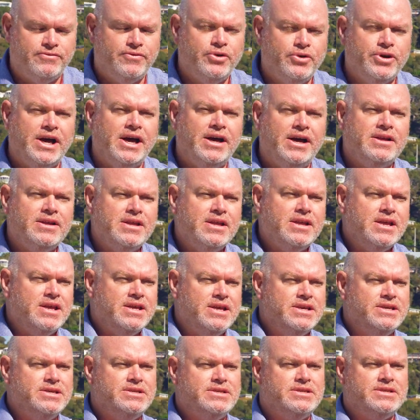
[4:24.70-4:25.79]
footer,
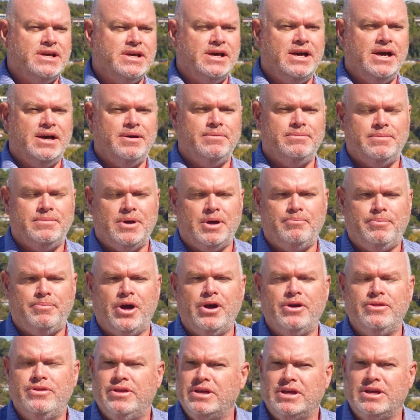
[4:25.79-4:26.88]
is a
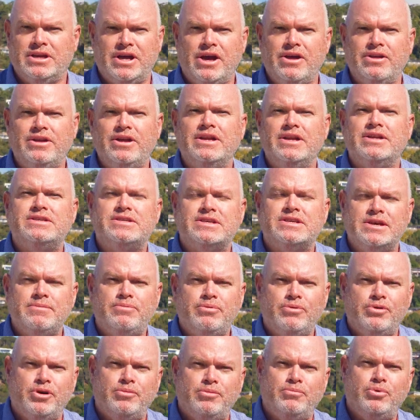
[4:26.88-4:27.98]
boat that you don't need a
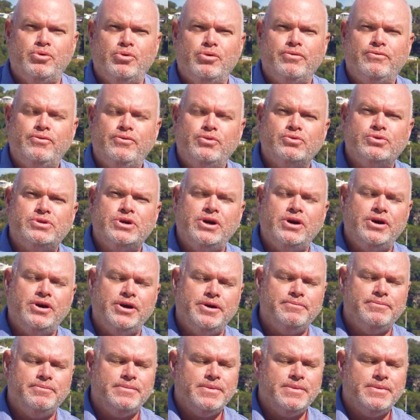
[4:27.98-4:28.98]
skipper on board full time.